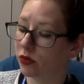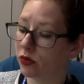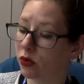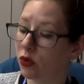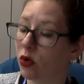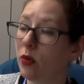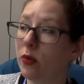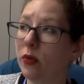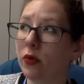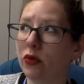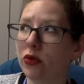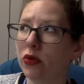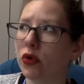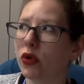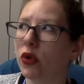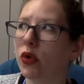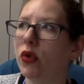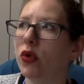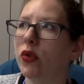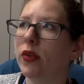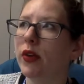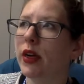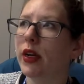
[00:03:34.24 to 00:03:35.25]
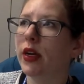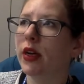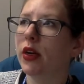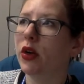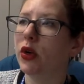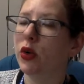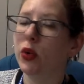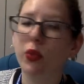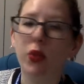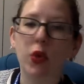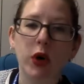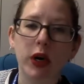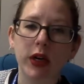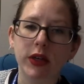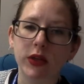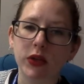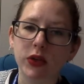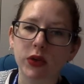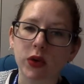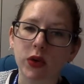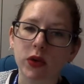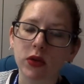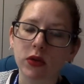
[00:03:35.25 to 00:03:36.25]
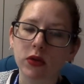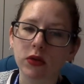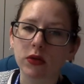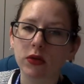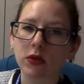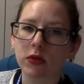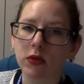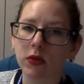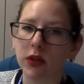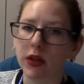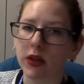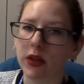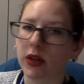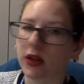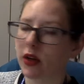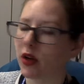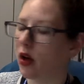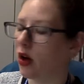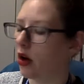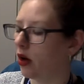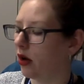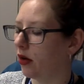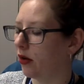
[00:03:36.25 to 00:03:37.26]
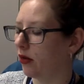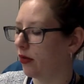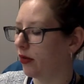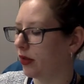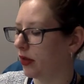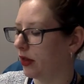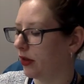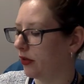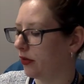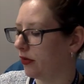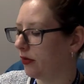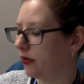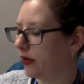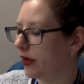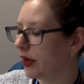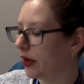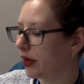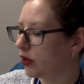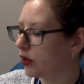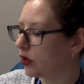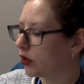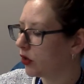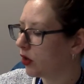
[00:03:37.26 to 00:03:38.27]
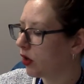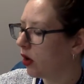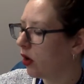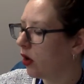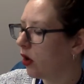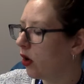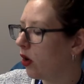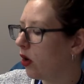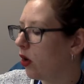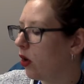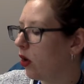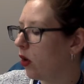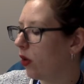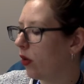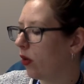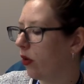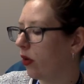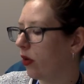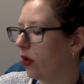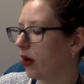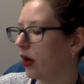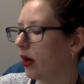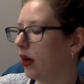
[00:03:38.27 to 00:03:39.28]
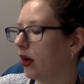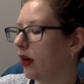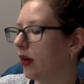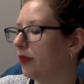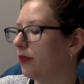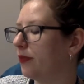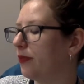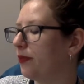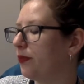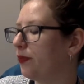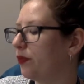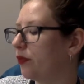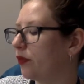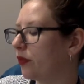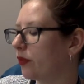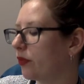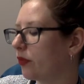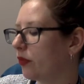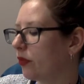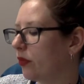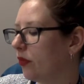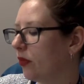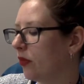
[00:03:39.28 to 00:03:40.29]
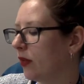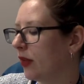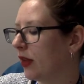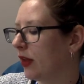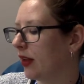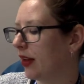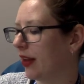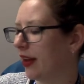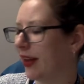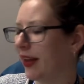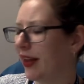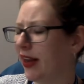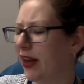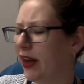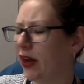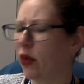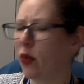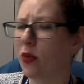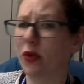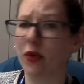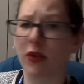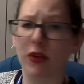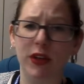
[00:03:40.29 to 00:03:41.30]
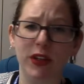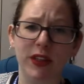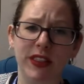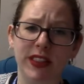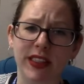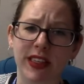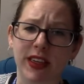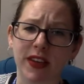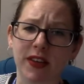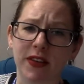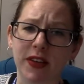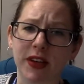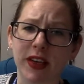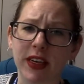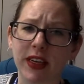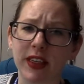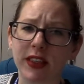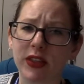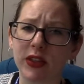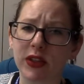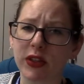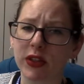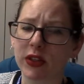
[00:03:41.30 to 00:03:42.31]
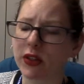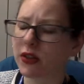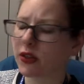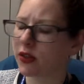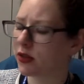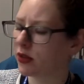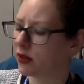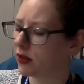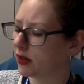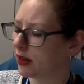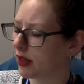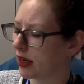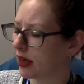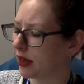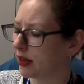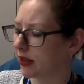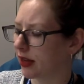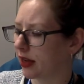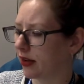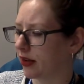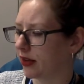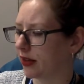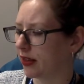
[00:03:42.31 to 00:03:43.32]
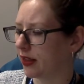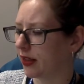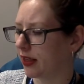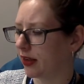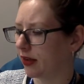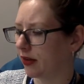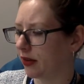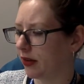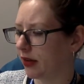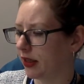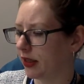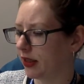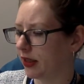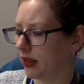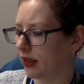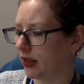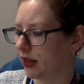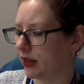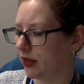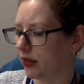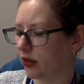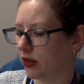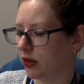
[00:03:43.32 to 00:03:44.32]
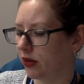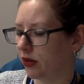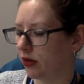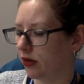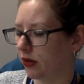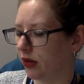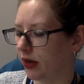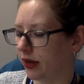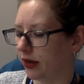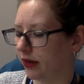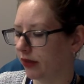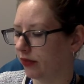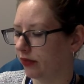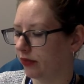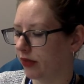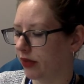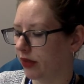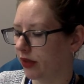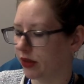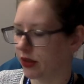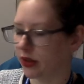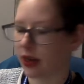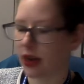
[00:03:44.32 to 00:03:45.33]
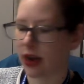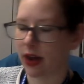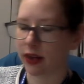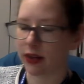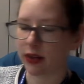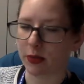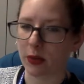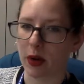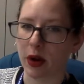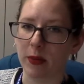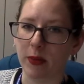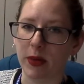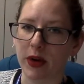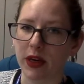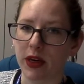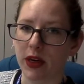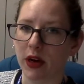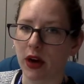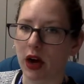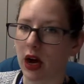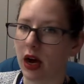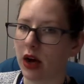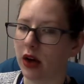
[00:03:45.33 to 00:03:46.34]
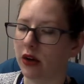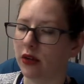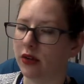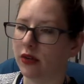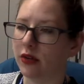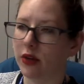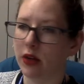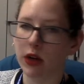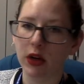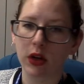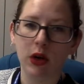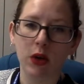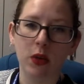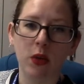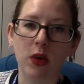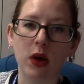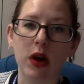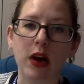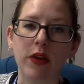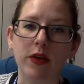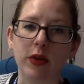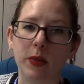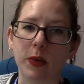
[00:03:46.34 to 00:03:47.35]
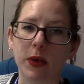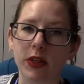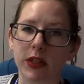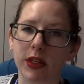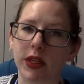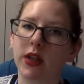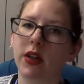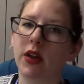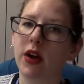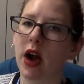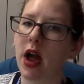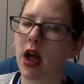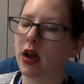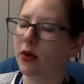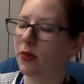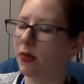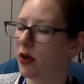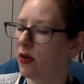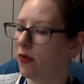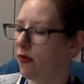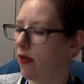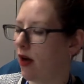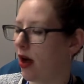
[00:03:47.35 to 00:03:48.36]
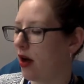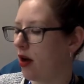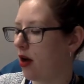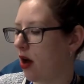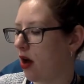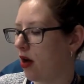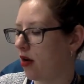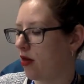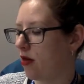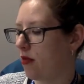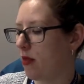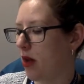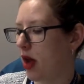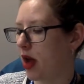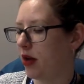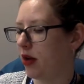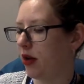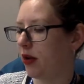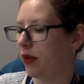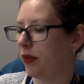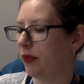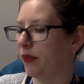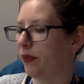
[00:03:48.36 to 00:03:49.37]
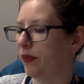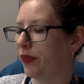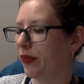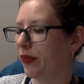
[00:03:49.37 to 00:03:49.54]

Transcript: comment vous trouvez le poisson? What do you think of the fish? Or like, il est comment le steak frites? To ask how the steak frites is. So like, you can just ask my opinion of whatever particular item you find on the menu.